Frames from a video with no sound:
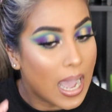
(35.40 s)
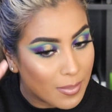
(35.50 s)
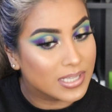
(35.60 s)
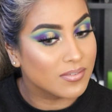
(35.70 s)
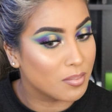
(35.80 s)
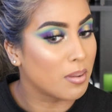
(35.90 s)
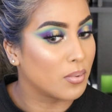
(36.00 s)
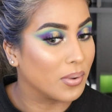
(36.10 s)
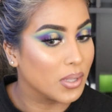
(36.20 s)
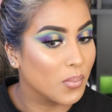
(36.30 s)
I'm gonna give the
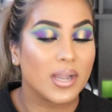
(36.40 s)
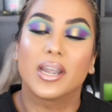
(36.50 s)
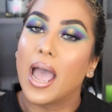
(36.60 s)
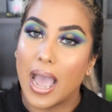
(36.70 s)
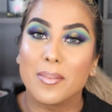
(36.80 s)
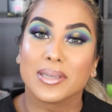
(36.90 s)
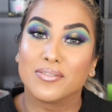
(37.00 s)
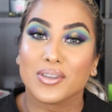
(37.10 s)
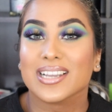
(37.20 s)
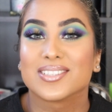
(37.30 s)
people what they want. I'm gonna
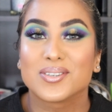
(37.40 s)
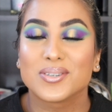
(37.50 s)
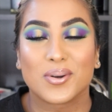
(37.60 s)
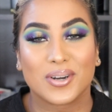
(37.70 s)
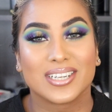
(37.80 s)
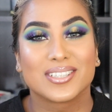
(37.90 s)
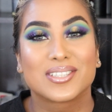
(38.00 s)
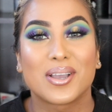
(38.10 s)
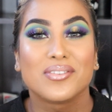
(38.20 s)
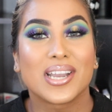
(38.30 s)
give you guys a tutorial.
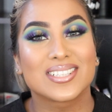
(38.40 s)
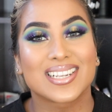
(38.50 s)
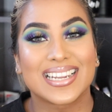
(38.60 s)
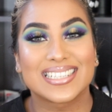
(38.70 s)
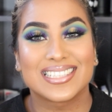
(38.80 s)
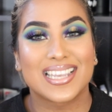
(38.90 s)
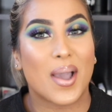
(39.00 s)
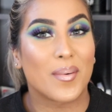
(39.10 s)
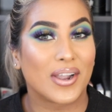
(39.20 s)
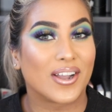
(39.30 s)
So if you guys would like to see
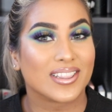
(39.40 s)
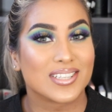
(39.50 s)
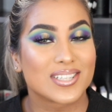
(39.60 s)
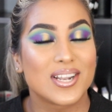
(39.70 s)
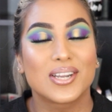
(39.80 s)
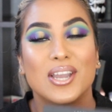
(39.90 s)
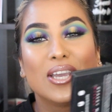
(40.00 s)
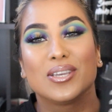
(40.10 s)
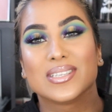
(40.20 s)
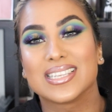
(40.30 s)
how I got this look
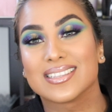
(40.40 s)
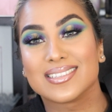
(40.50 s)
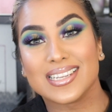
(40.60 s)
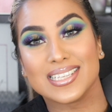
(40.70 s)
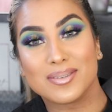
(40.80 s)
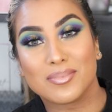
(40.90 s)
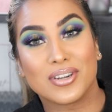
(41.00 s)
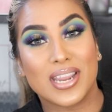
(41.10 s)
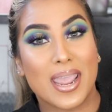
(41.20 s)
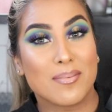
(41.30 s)
using the Stacey
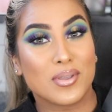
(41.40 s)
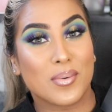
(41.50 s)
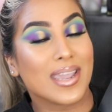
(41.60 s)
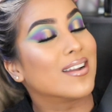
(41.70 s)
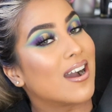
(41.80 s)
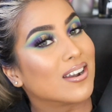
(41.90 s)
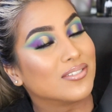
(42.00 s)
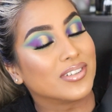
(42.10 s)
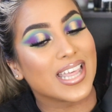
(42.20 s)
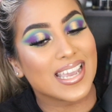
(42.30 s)
Marie MUA
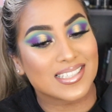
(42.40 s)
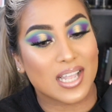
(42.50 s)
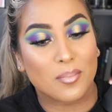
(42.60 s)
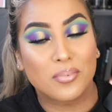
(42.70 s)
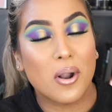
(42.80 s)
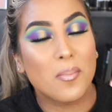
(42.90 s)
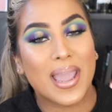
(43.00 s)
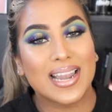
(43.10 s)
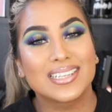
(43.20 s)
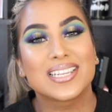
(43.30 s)
Carnival XL Pro
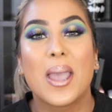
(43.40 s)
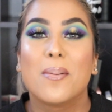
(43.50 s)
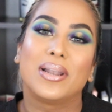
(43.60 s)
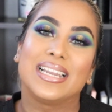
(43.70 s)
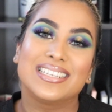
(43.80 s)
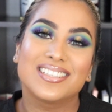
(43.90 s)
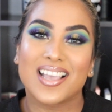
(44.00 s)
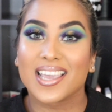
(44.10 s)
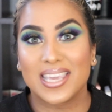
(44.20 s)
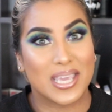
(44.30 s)
palette, please
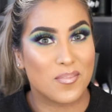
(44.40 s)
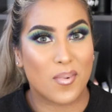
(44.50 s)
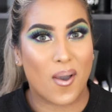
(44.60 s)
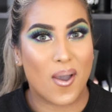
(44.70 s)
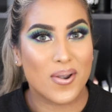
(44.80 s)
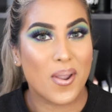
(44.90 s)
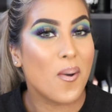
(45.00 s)
keep on